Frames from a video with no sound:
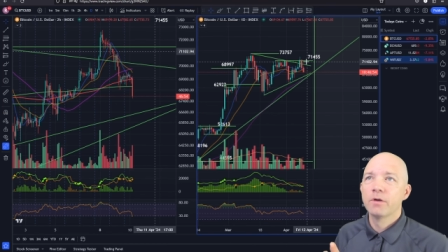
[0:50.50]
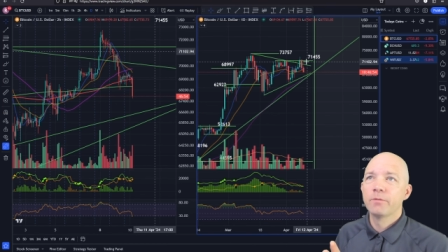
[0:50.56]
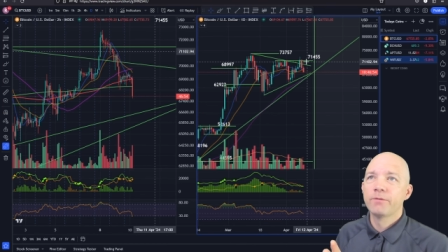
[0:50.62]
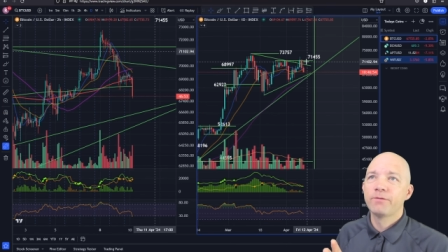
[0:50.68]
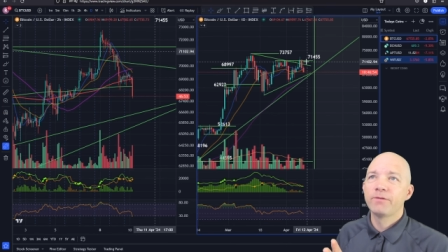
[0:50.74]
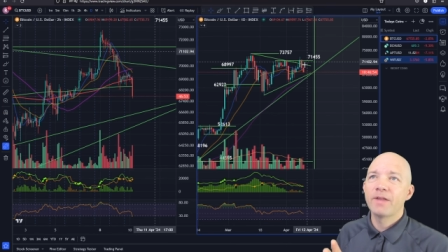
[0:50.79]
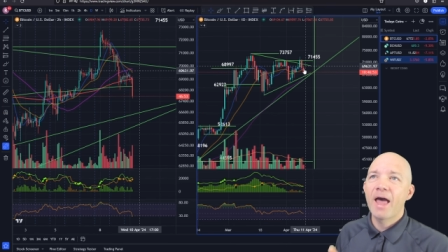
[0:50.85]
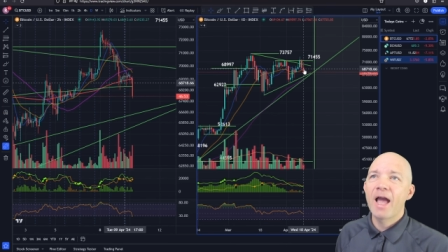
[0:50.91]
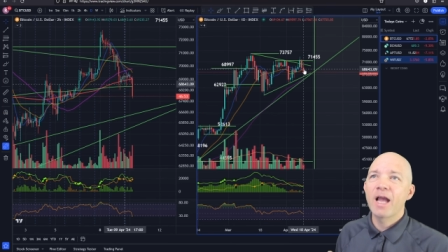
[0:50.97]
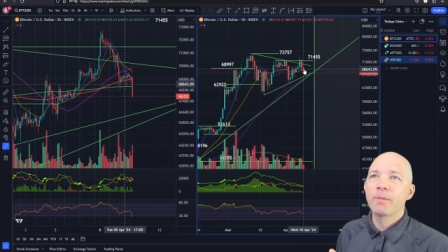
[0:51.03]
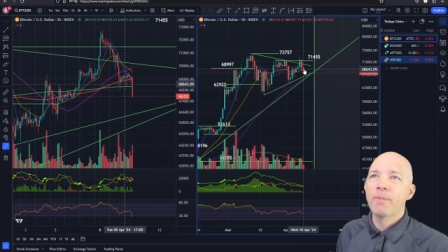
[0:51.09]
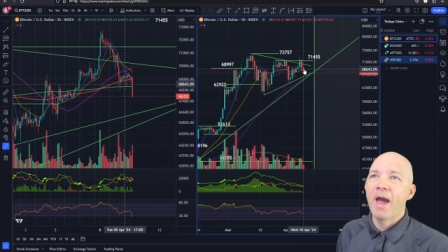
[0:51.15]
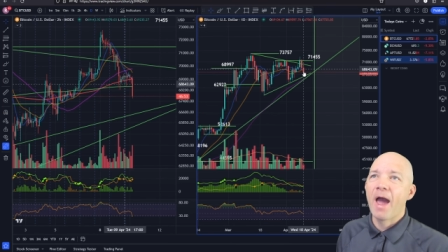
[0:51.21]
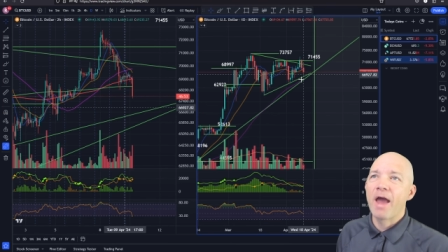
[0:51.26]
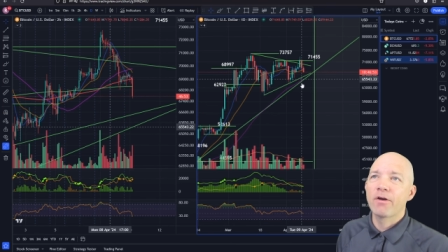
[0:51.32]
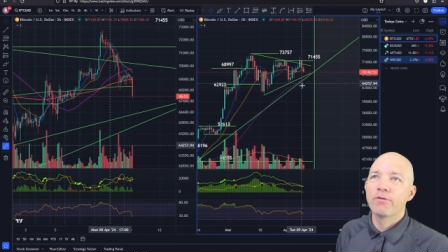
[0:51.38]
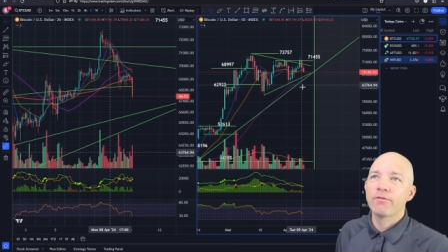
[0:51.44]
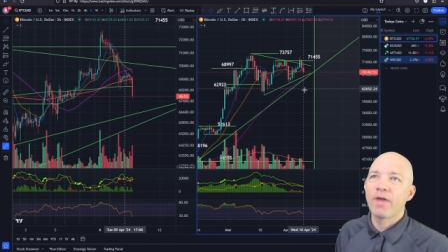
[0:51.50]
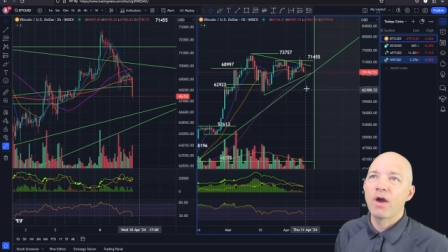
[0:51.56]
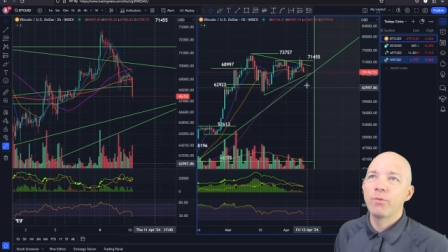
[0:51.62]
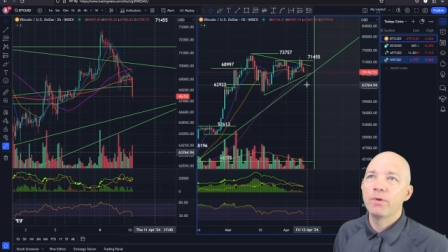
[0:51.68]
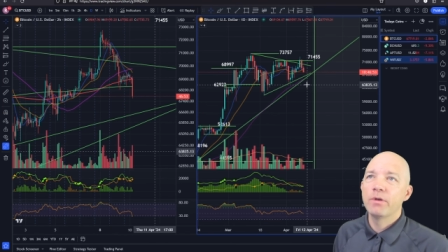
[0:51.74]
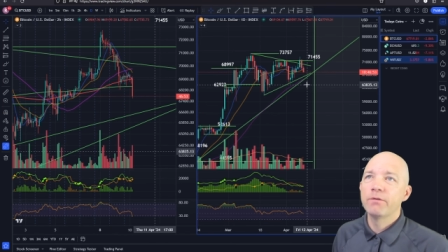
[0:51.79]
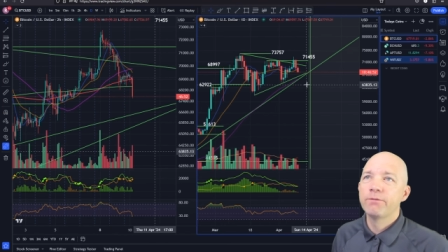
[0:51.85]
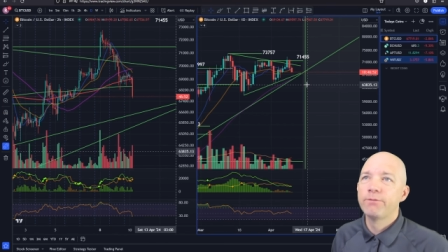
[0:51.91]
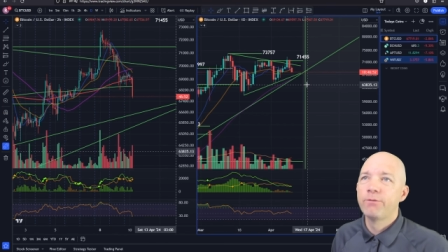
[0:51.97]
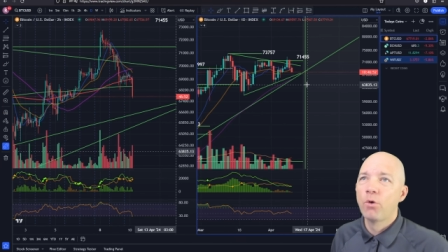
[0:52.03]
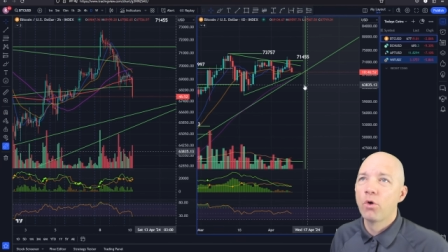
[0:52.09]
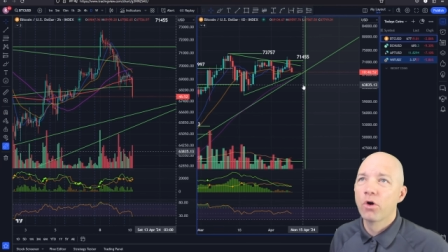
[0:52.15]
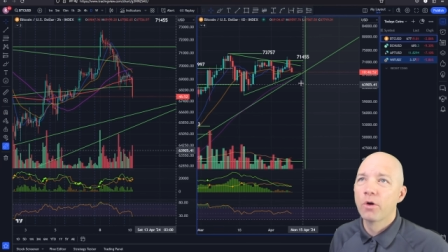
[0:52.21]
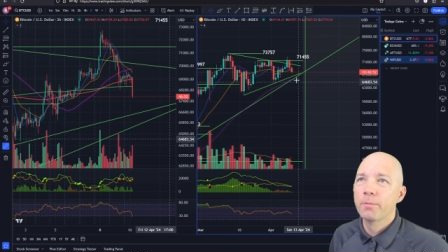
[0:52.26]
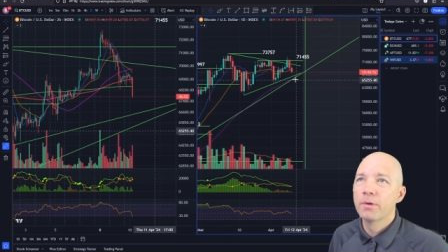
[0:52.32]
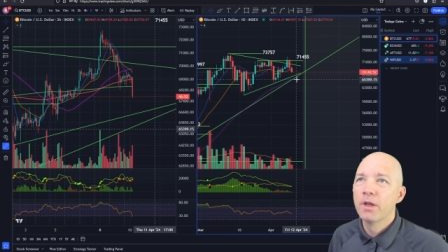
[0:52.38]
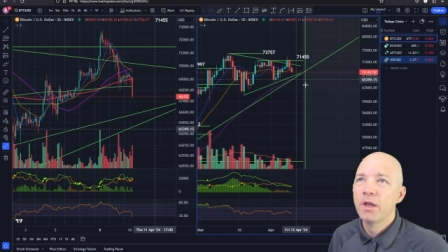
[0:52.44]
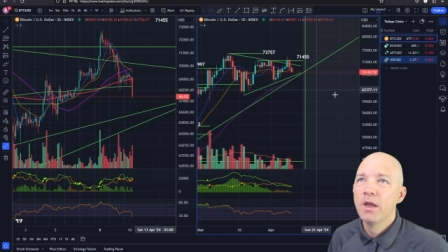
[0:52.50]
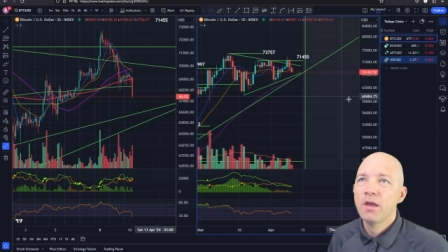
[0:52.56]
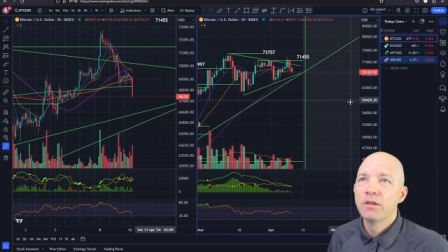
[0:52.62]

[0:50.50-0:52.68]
flag pattern that we formed.